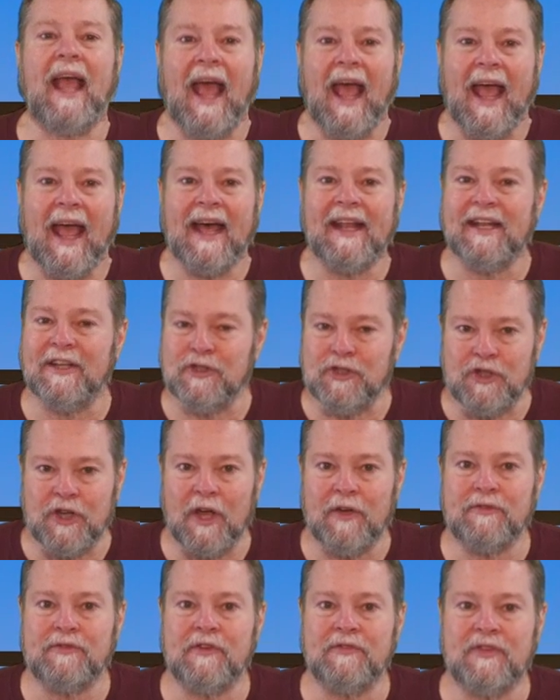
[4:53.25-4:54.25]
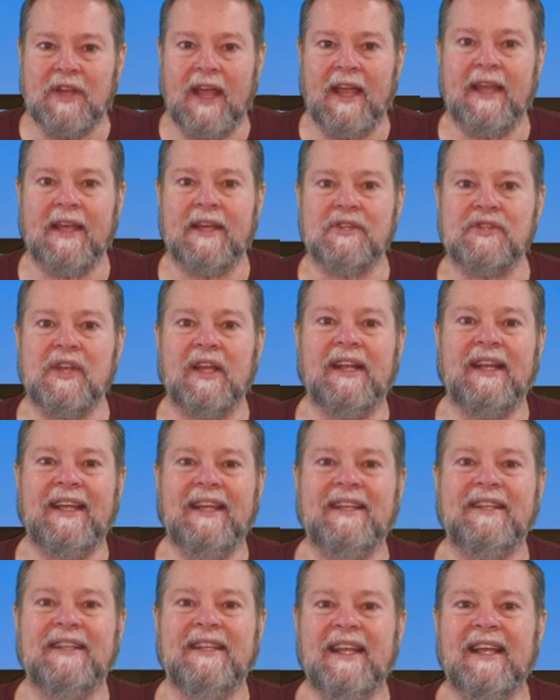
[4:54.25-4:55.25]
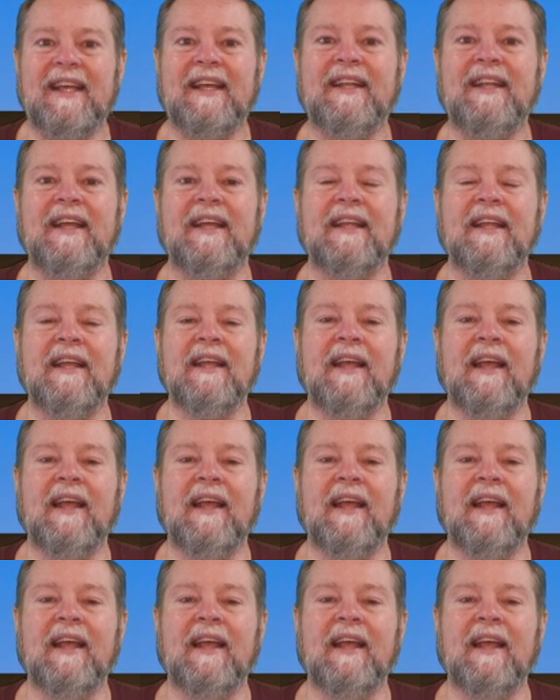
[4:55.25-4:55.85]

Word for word: had in Joseph's hands, and he did